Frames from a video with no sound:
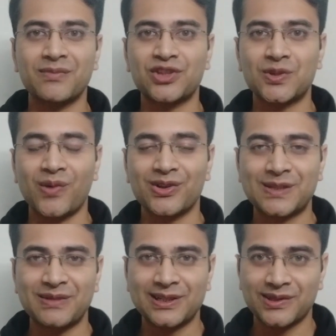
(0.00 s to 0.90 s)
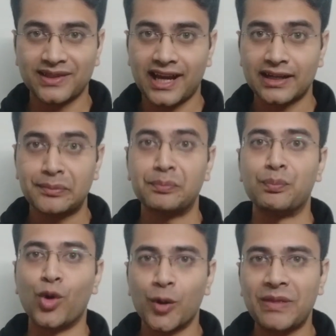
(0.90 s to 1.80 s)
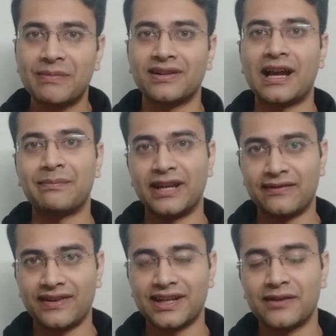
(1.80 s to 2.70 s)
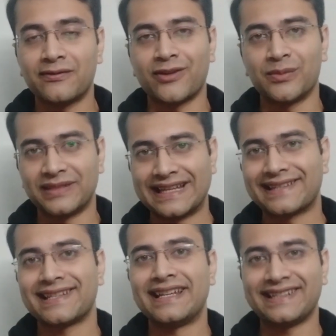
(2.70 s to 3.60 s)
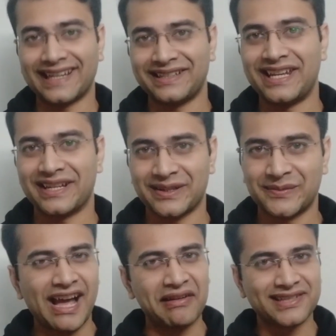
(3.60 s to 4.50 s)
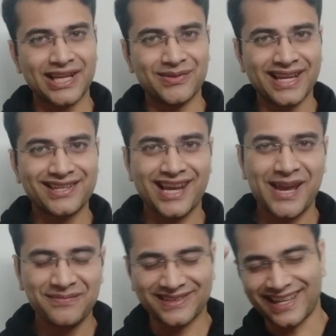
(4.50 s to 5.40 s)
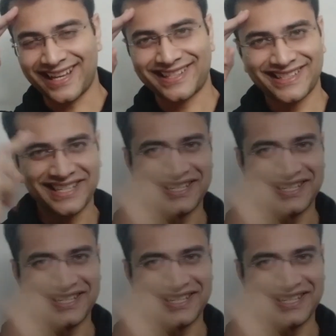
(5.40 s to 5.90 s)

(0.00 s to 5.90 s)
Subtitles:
much as possible so that more people are benefited from this technique. I will see you next time. Class